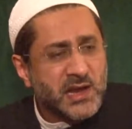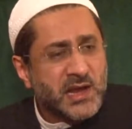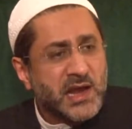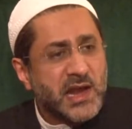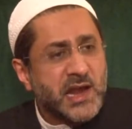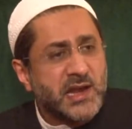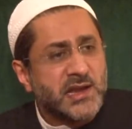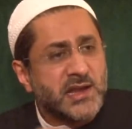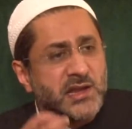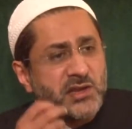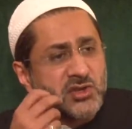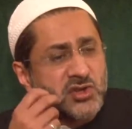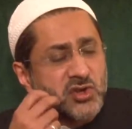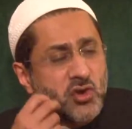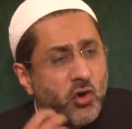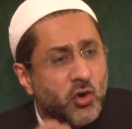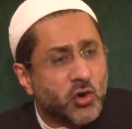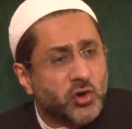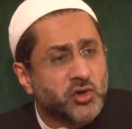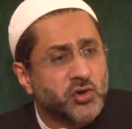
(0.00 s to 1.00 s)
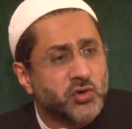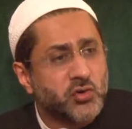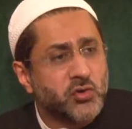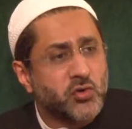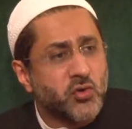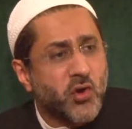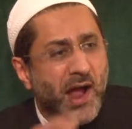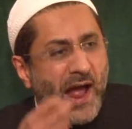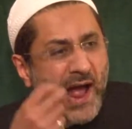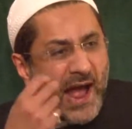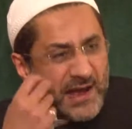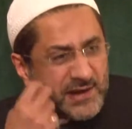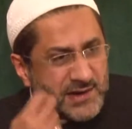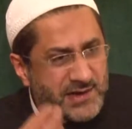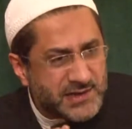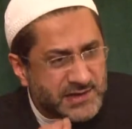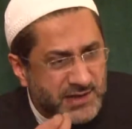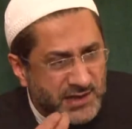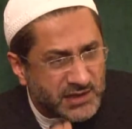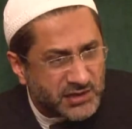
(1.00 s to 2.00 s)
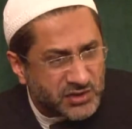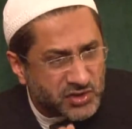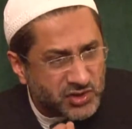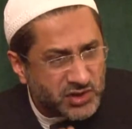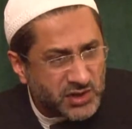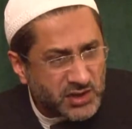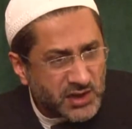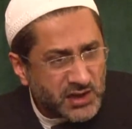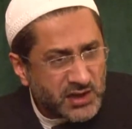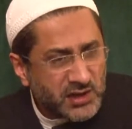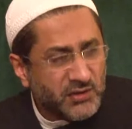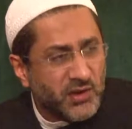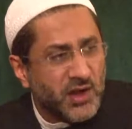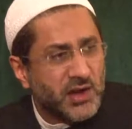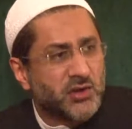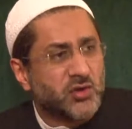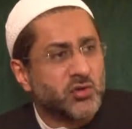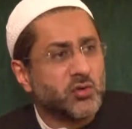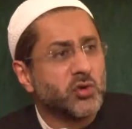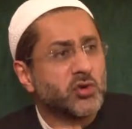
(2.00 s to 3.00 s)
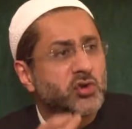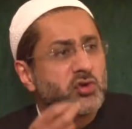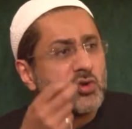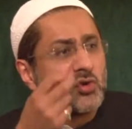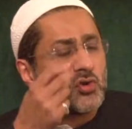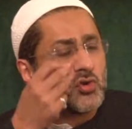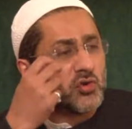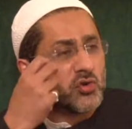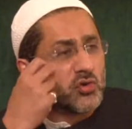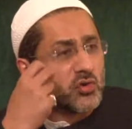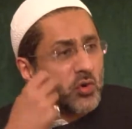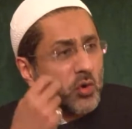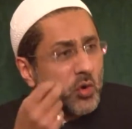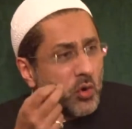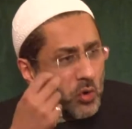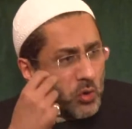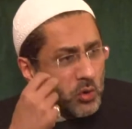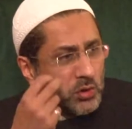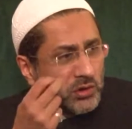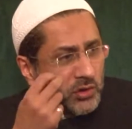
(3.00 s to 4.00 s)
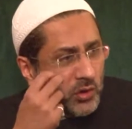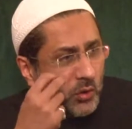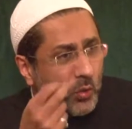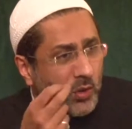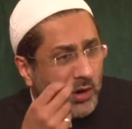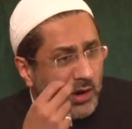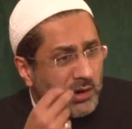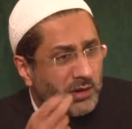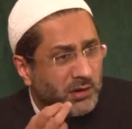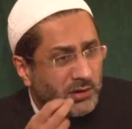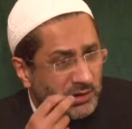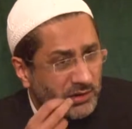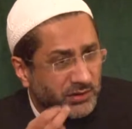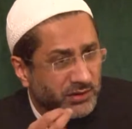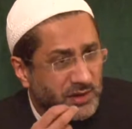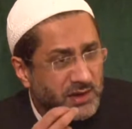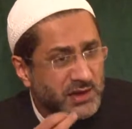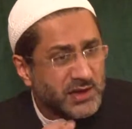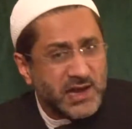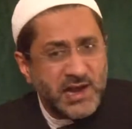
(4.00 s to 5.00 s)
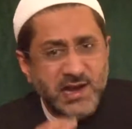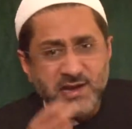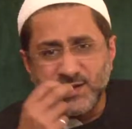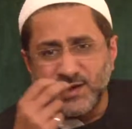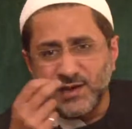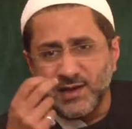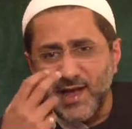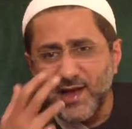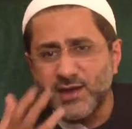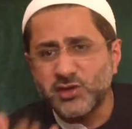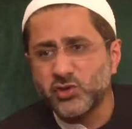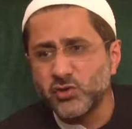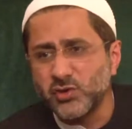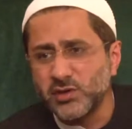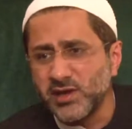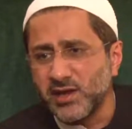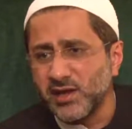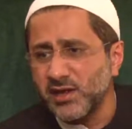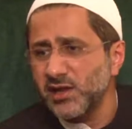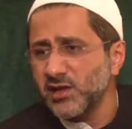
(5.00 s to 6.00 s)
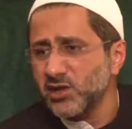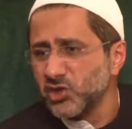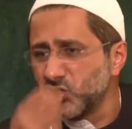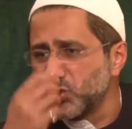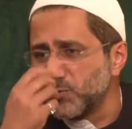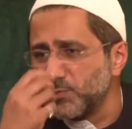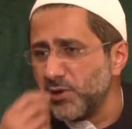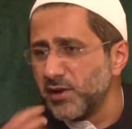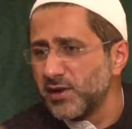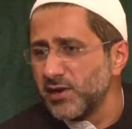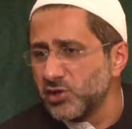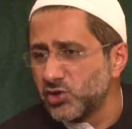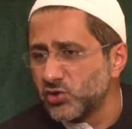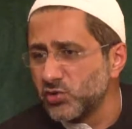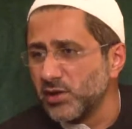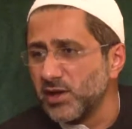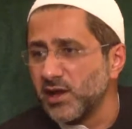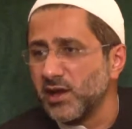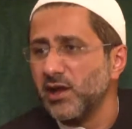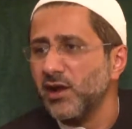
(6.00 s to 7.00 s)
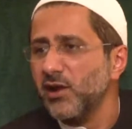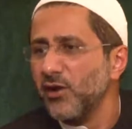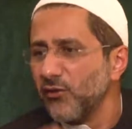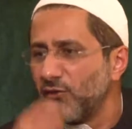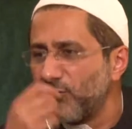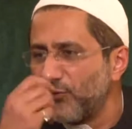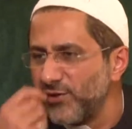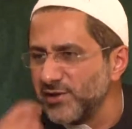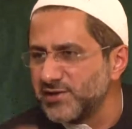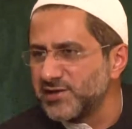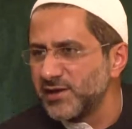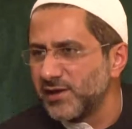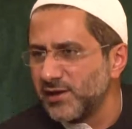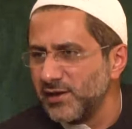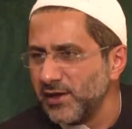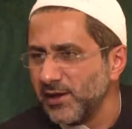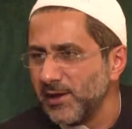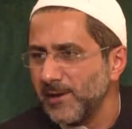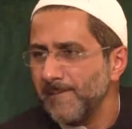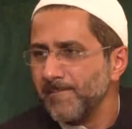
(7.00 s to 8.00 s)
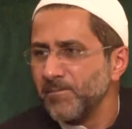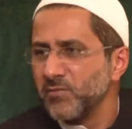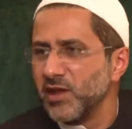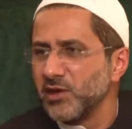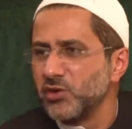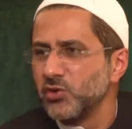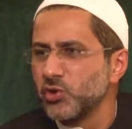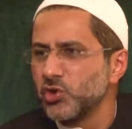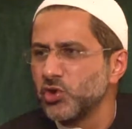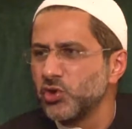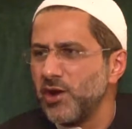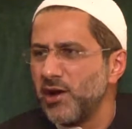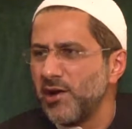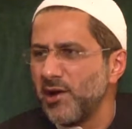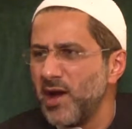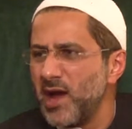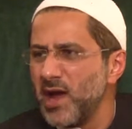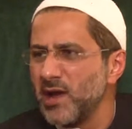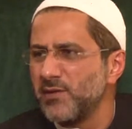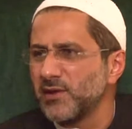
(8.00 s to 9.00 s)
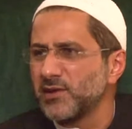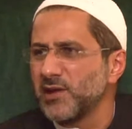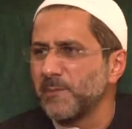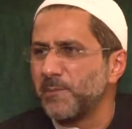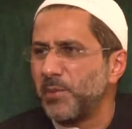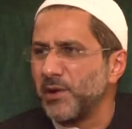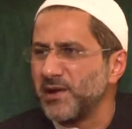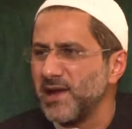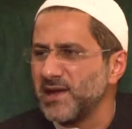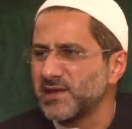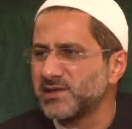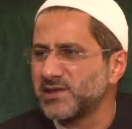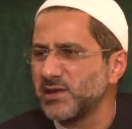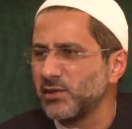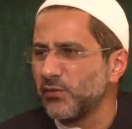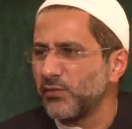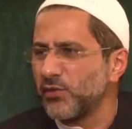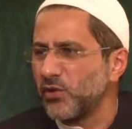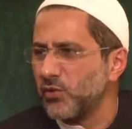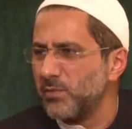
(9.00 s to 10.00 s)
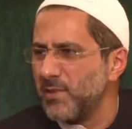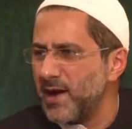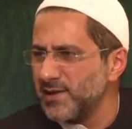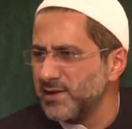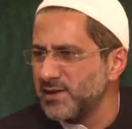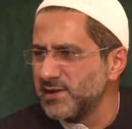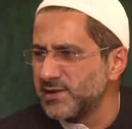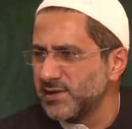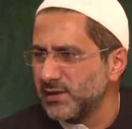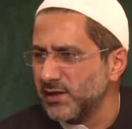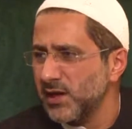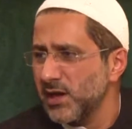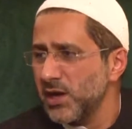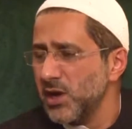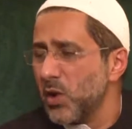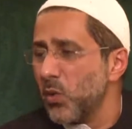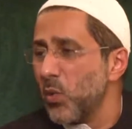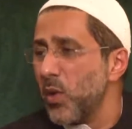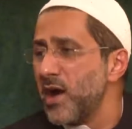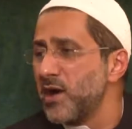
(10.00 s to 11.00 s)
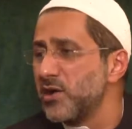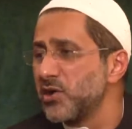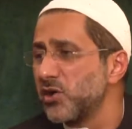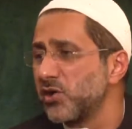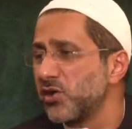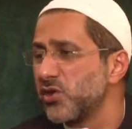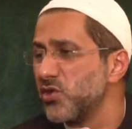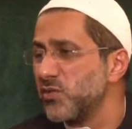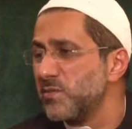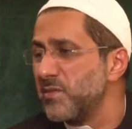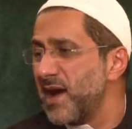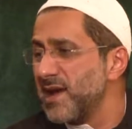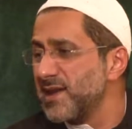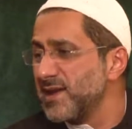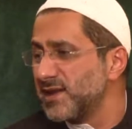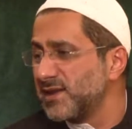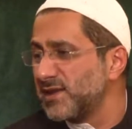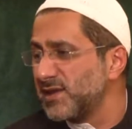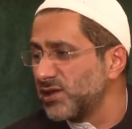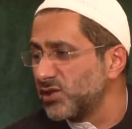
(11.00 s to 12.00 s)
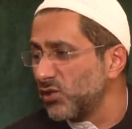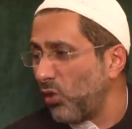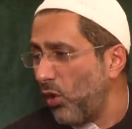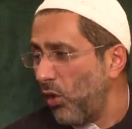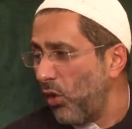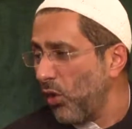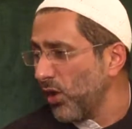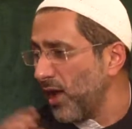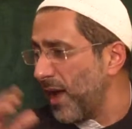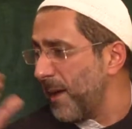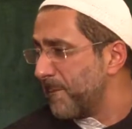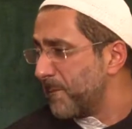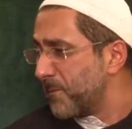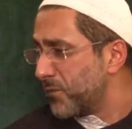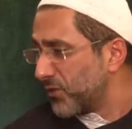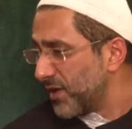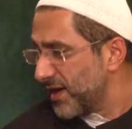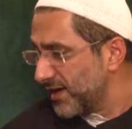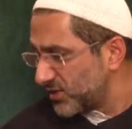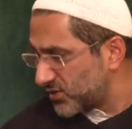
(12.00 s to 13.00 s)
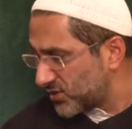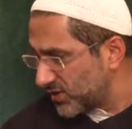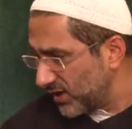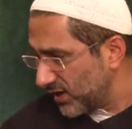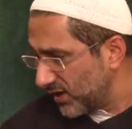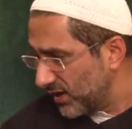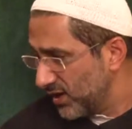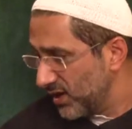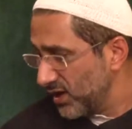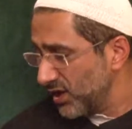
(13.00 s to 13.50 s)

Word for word: It is your true heritage that you should rule the world intellectually, spiritually, physically, that you should arrive at that pedestal of humanity where your humanity is all embracing.